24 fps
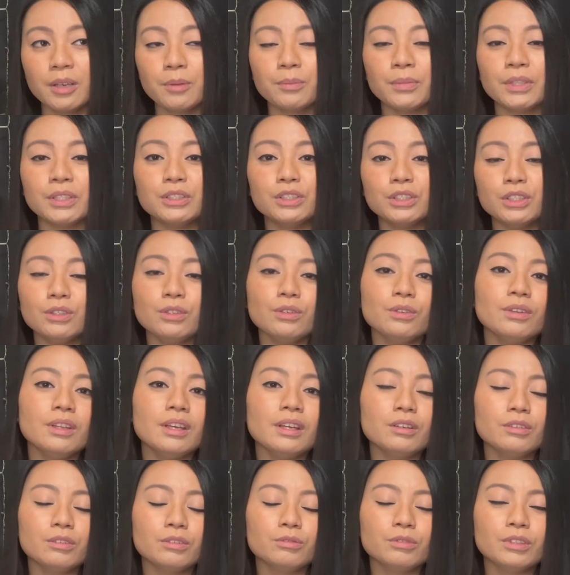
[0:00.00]
But two, they
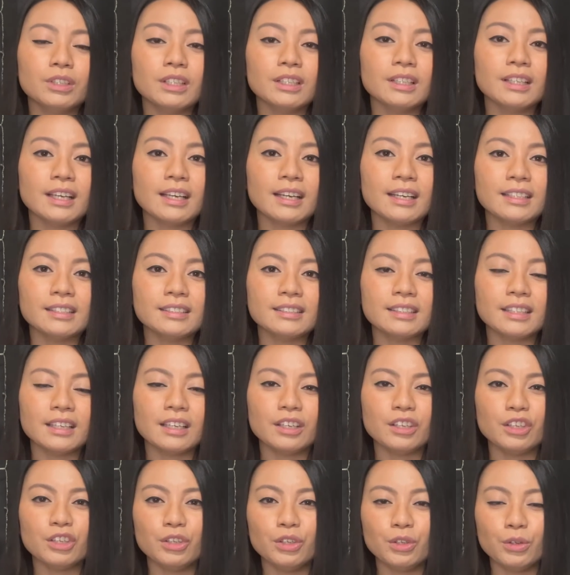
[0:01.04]
don't realize
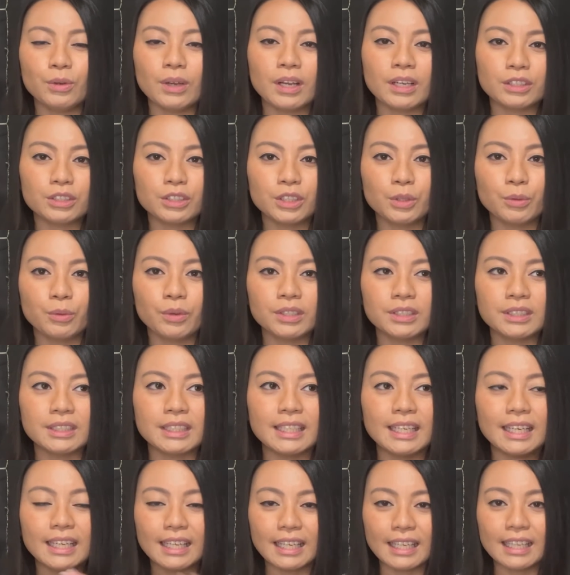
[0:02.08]
that you actually want to
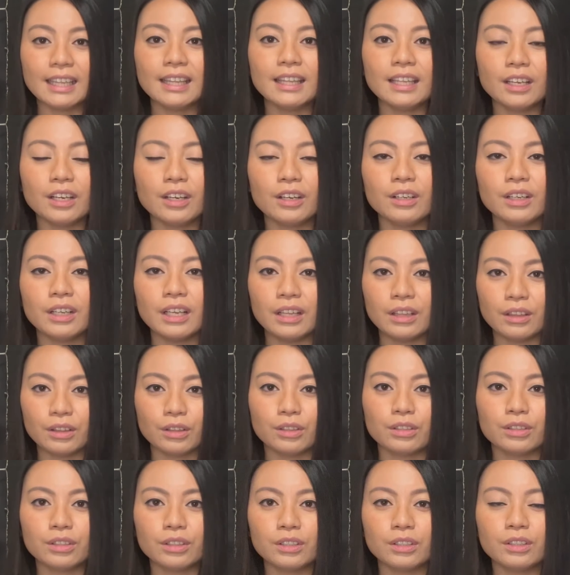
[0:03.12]
get in there and
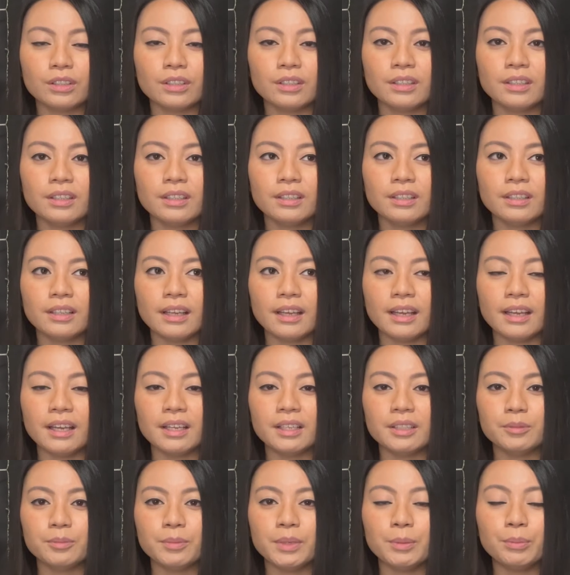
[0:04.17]
learn
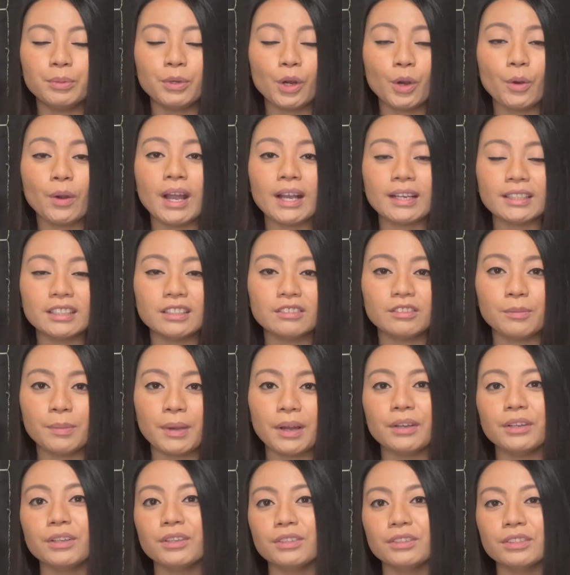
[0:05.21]
and be proactive
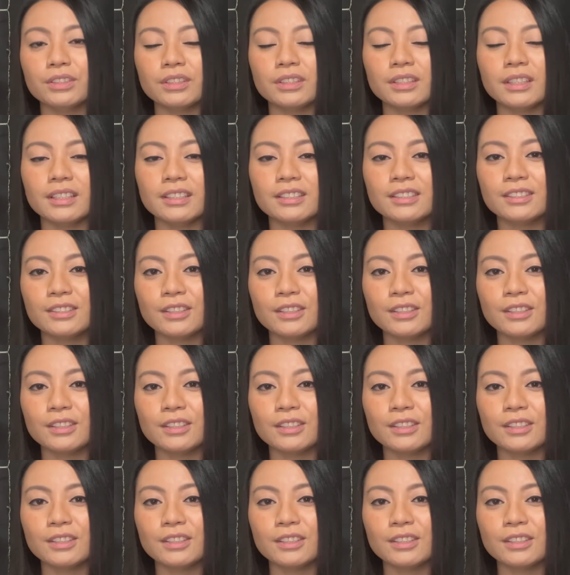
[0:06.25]
about your learning.